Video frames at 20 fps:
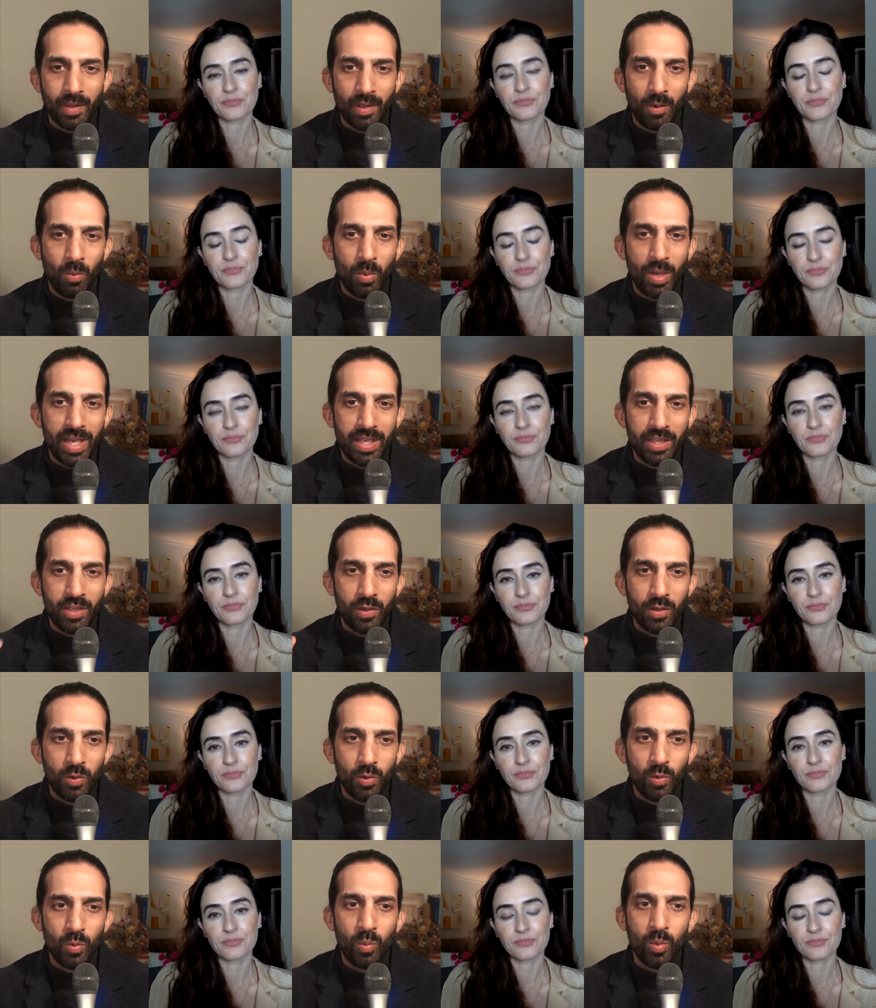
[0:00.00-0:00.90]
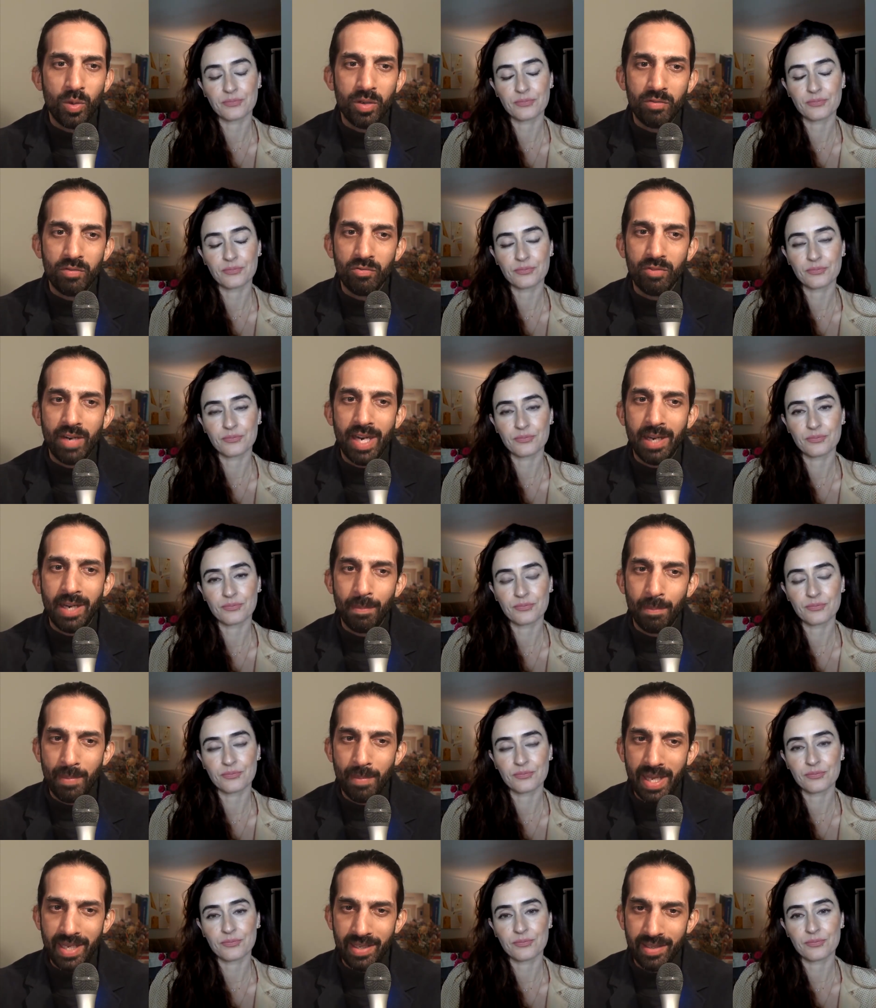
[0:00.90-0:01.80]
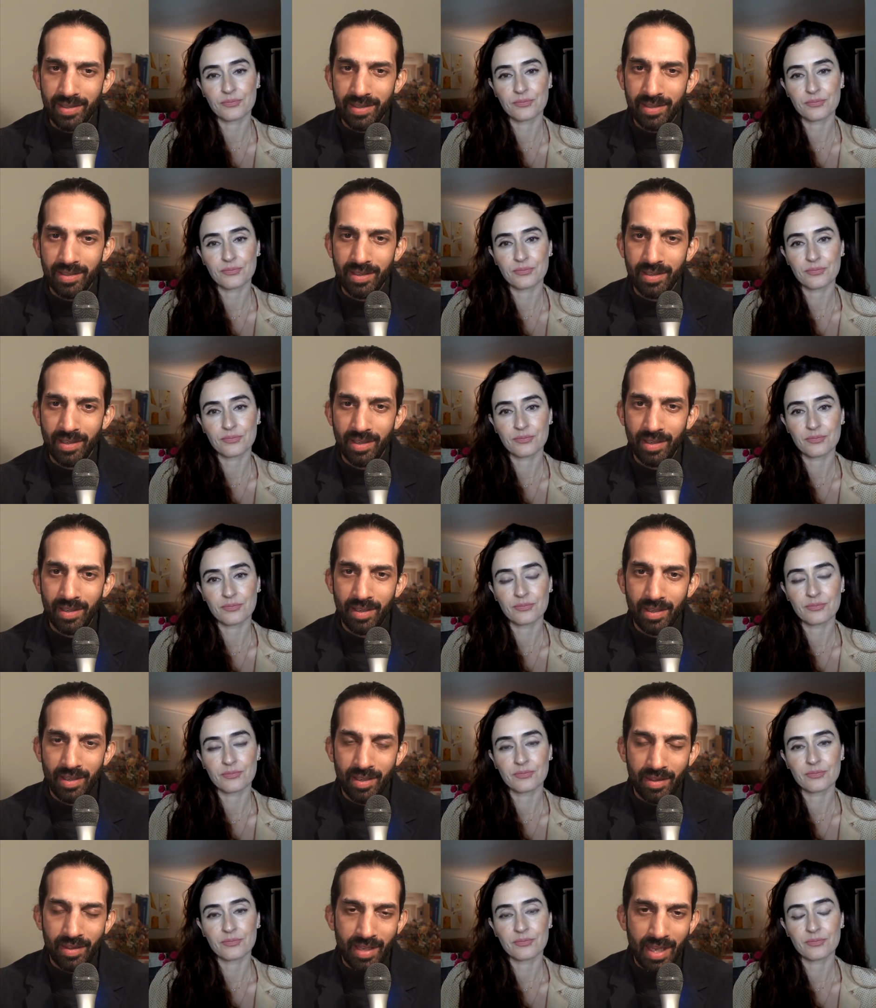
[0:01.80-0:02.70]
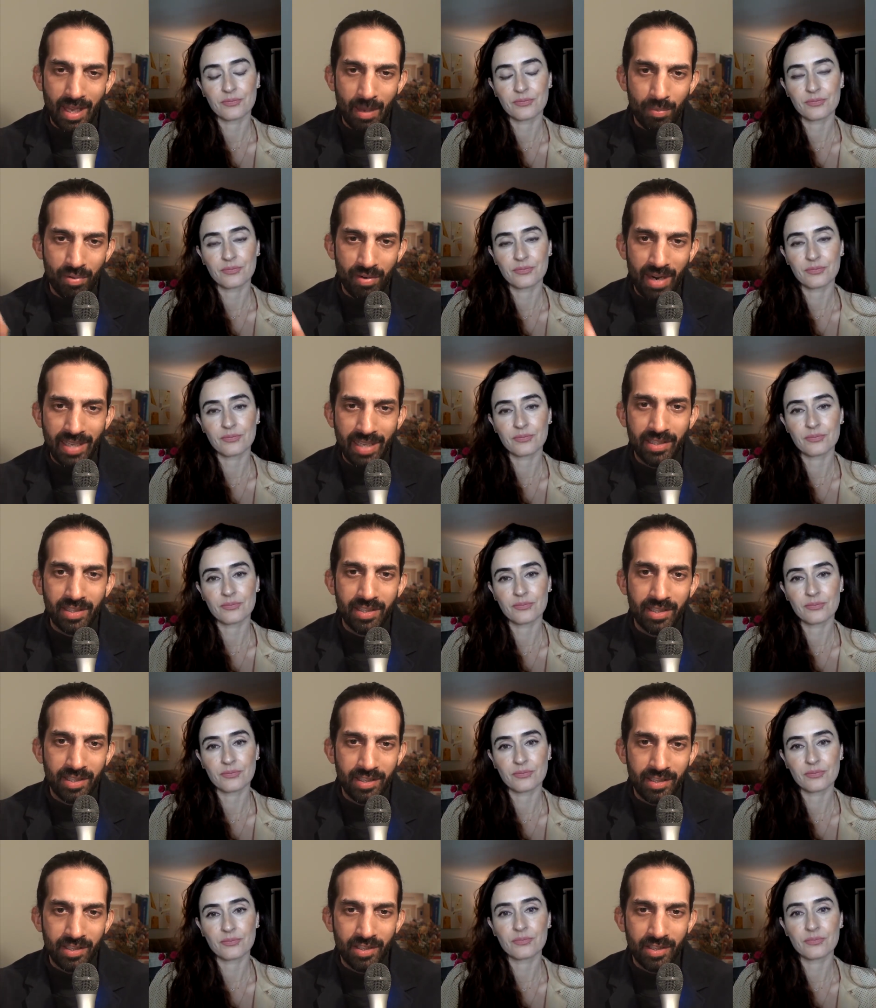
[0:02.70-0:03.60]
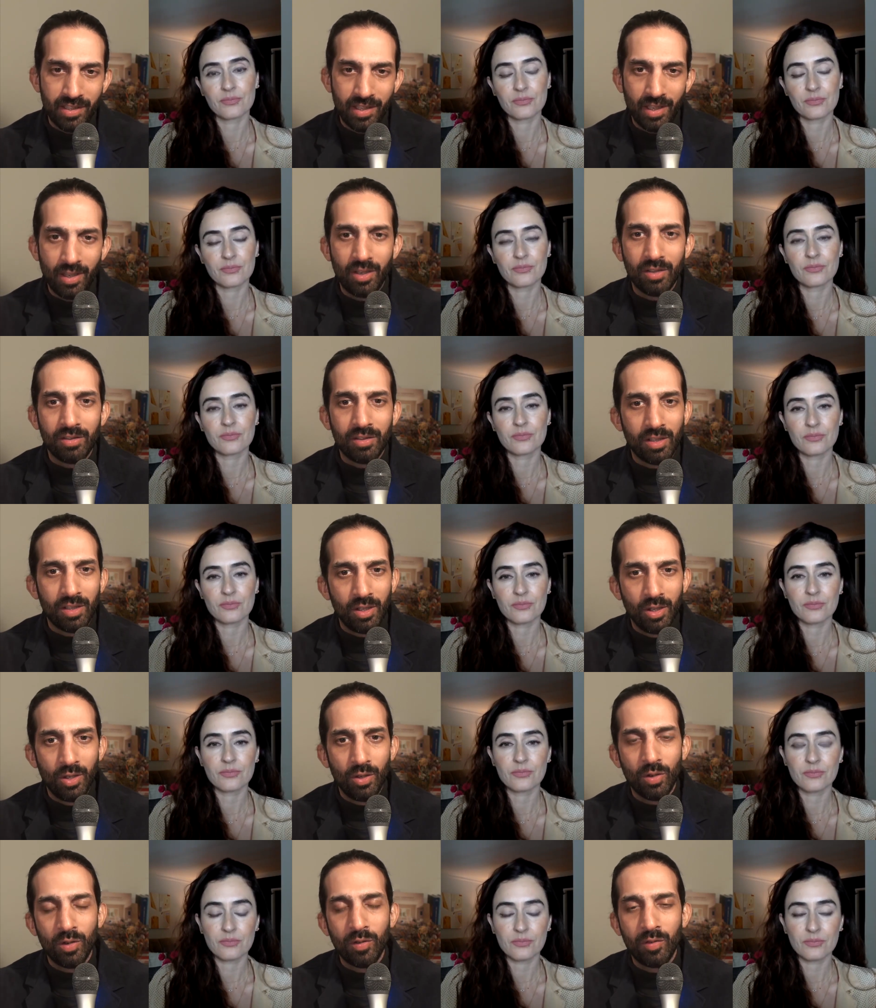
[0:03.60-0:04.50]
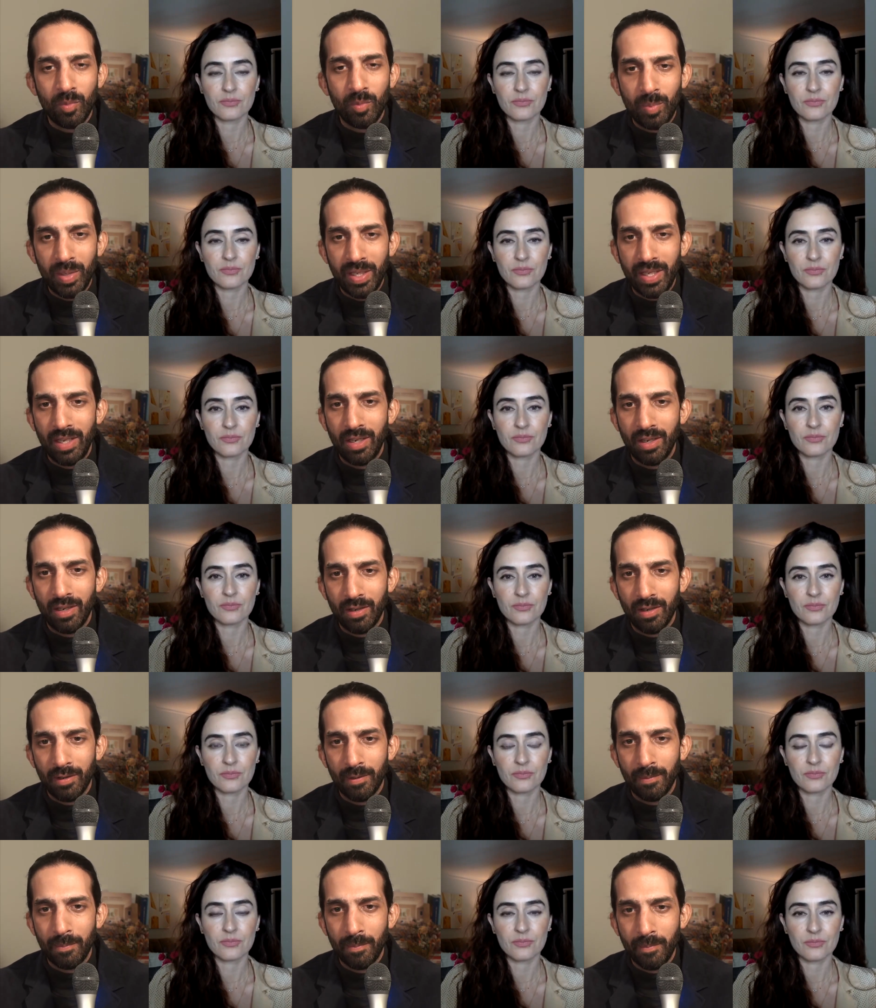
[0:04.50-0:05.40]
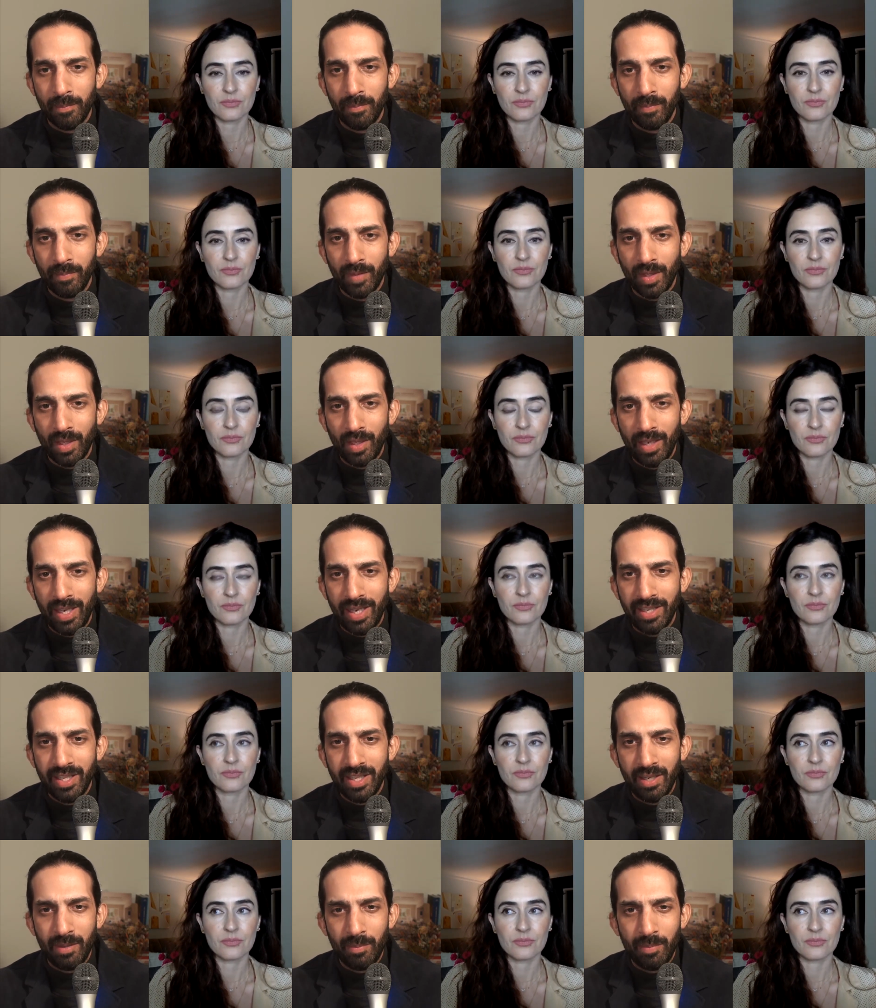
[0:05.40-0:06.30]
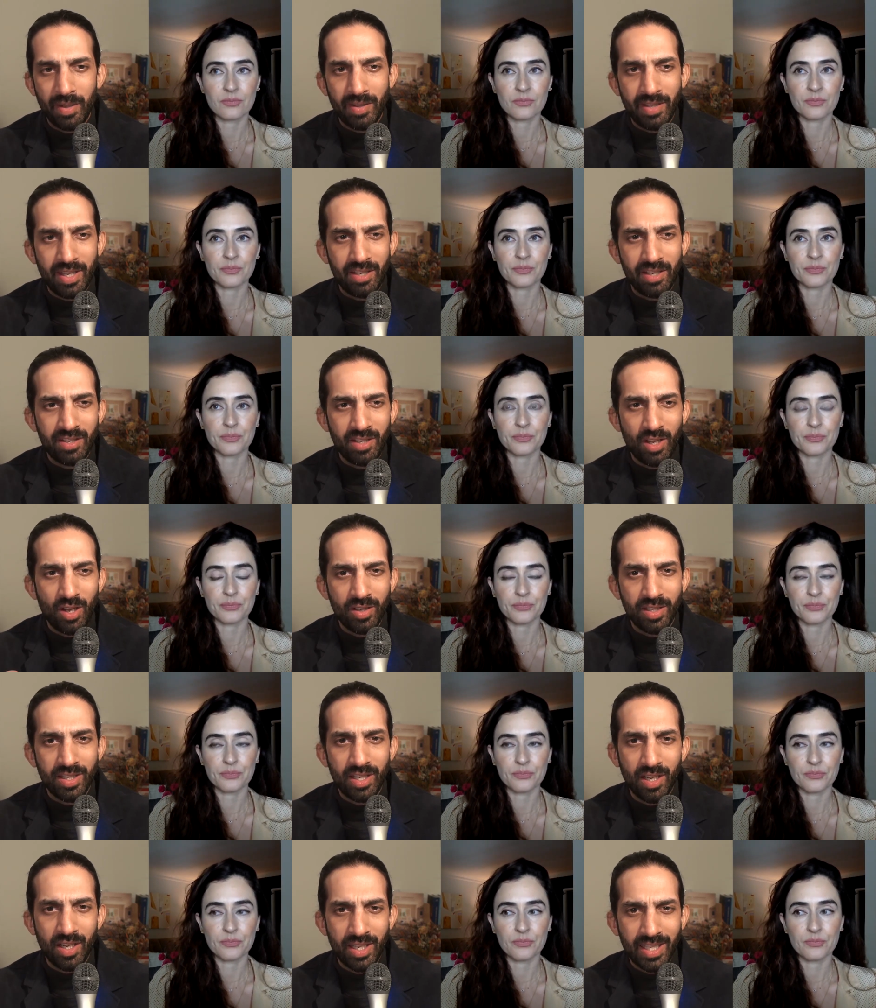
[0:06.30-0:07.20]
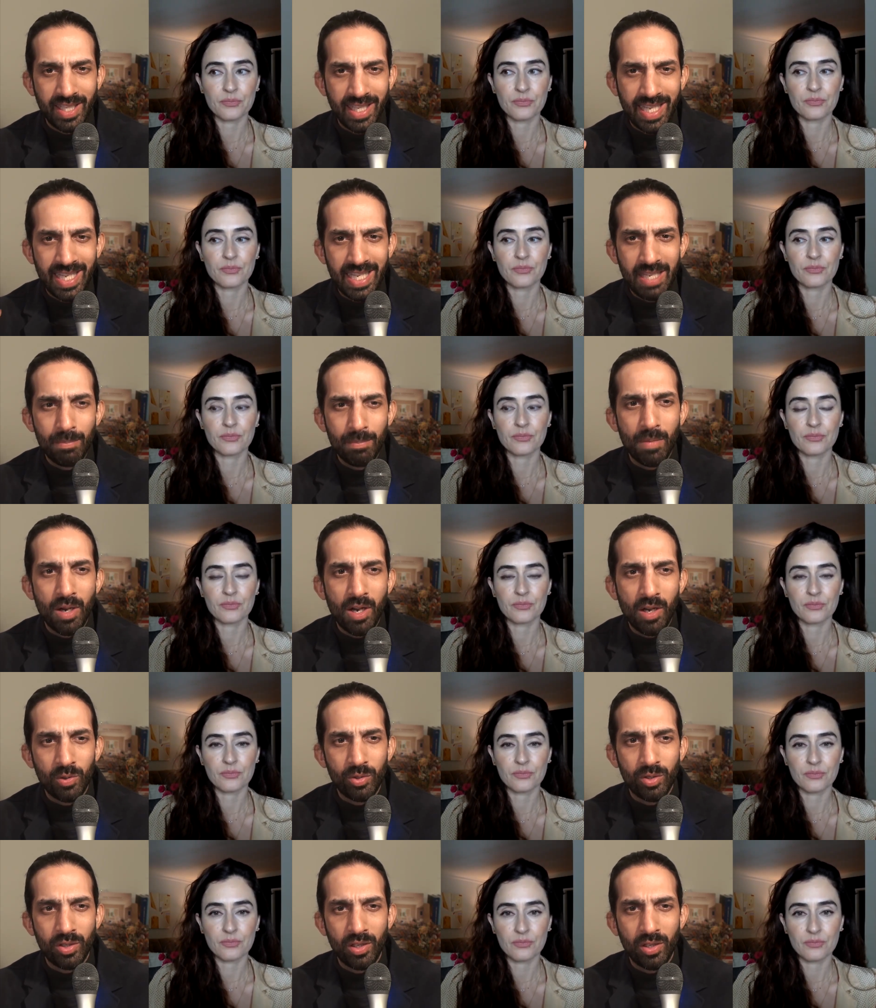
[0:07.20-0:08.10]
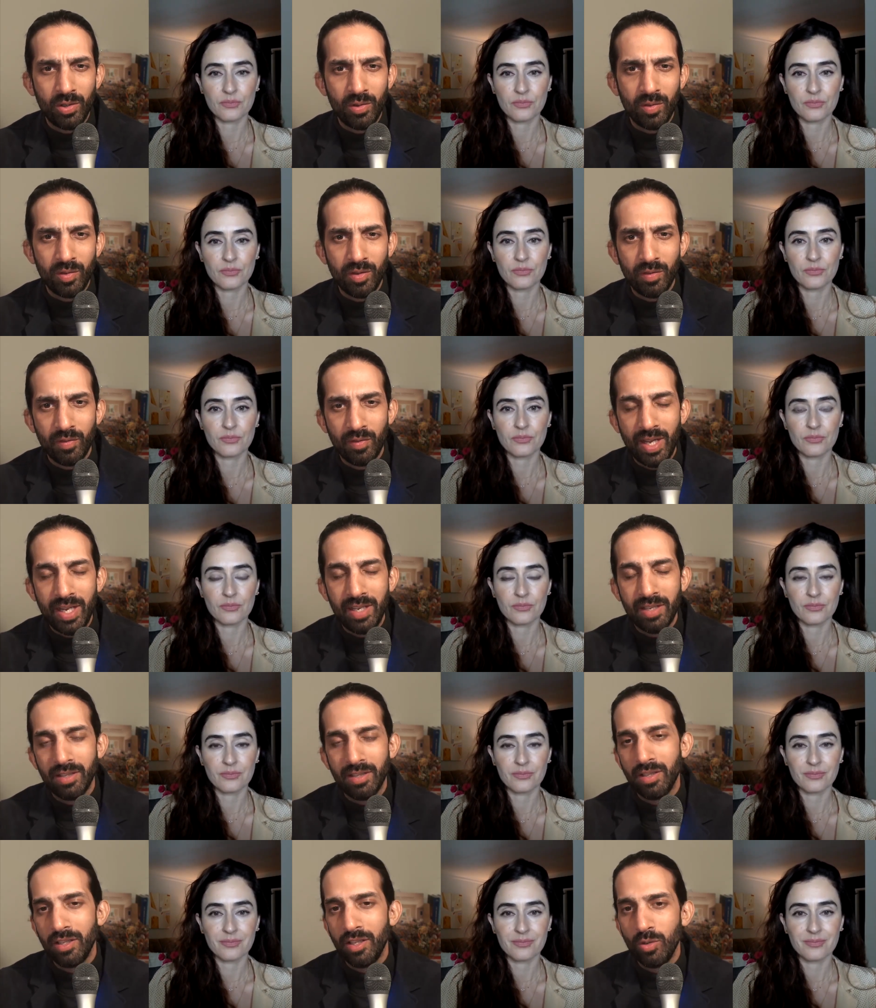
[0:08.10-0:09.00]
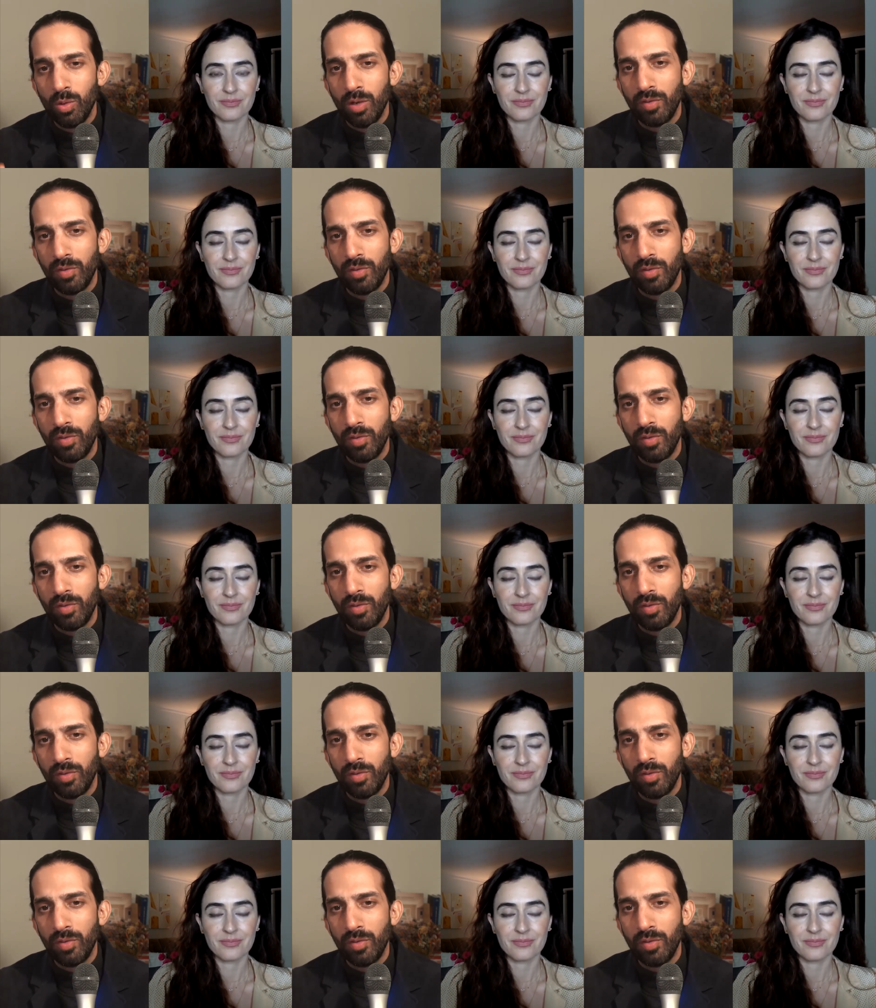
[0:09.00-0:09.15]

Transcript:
Speaker 1: where you would recommend that practices start to look for PR? Like, is there there's mm. certain kind of key milestone events that you